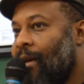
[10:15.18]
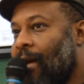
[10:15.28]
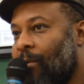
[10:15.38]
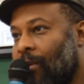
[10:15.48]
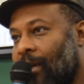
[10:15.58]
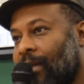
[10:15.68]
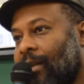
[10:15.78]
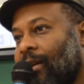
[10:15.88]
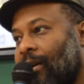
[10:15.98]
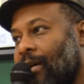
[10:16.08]
And one of
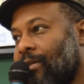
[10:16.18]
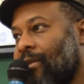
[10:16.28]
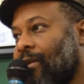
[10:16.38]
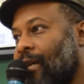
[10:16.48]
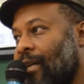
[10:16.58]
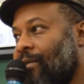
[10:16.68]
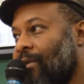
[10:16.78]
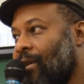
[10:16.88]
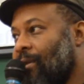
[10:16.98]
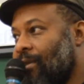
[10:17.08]
the larger kind of
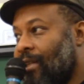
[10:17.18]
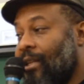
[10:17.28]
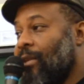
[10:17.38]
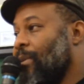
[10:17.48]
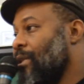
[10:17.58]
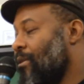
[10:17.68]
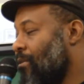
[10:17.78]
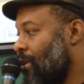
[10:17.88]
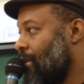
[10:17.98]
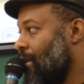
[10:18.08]
goals, another piece of
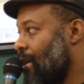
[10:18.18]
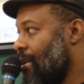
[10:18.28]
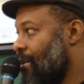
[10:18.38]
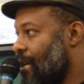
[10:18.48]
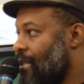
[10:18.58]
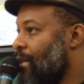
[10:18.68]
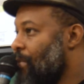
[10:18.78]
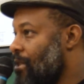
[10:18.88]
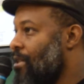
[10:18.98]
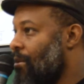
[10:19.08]
work that I did
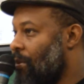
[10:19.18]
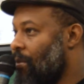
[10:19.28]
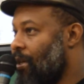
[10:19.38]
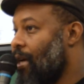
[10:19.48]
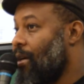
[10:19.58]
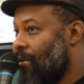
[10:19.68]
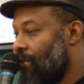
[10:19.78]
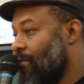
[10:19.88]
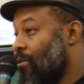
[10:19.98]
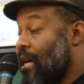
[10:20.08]
mention that we were kind
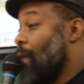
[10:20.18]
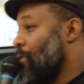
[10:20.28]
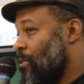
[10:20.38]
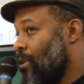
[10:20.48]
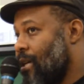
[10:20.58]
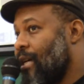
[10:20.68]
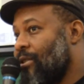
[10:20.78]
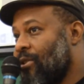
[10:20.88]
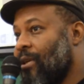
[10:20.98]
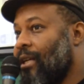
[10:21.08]
of, where I was more
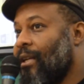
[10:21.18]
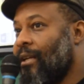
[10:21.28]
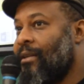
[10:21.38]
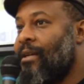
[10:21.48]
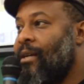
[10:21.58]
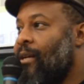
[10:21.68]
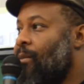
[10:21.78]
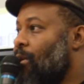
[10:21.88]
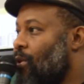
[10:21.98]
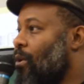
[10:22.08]
concentrated in,
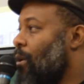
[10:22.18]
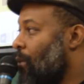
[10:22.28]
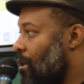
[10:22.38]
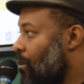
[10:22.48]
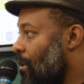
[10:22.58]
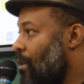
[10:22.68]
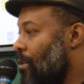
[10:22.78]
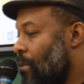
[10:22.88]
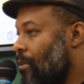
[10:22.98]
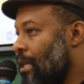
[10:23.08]
was doing work around
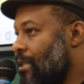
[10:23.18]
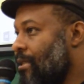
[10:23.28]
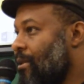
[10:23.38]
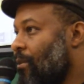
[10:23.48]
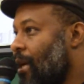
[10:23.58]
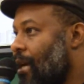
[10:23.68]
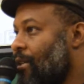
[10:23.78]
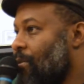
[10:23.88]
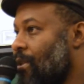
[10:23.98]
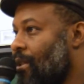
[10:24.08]
reparations. And we had
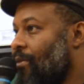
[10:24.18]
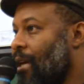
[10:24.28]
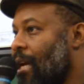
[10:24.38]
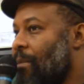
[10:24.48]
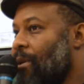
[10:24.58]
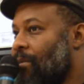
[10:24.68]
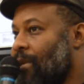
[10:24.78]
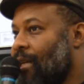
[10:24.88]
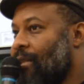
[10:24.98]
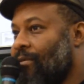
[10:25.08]
a specific aim and
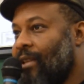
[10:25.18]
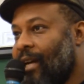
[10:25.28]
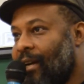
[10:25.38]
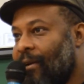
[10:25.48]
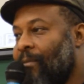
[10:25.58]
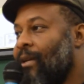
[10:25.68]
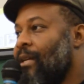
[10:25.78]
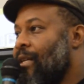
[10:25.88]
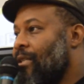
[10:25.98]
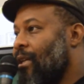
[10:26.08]
objective there
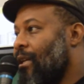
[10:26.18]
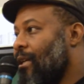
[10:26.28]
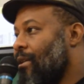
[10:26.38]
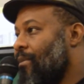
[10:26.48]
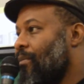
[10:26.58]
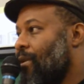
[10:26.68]
to get